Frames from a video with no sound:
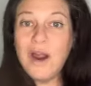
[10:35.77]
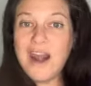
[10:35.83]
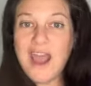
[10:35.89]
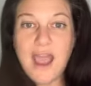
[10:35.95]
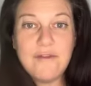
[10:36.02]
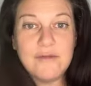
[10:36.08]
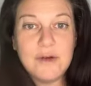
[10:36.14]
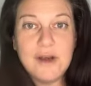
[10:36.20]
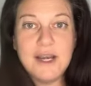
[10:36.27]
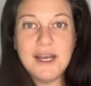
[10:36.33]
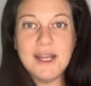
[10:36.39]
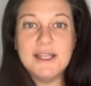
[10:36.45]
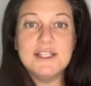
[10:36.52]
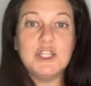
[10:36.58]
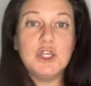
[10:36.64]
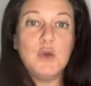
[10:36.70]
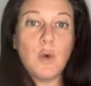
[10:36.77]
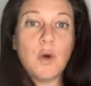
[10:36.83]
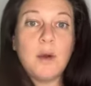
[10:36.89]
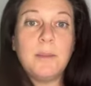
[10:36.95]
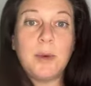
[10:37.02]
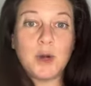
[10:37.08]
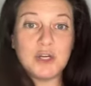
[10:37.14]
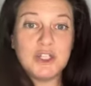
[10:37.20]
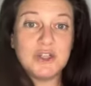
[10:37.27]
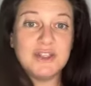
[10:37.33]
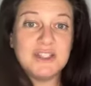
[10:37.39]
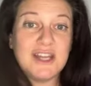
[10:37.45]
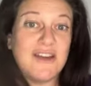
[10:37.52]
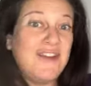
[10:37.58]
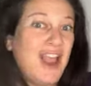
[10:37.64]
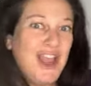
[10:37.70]
whatever it is, your personal
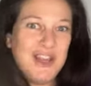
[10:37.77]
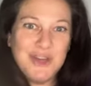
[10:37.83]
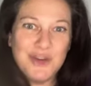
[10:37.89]
stuff,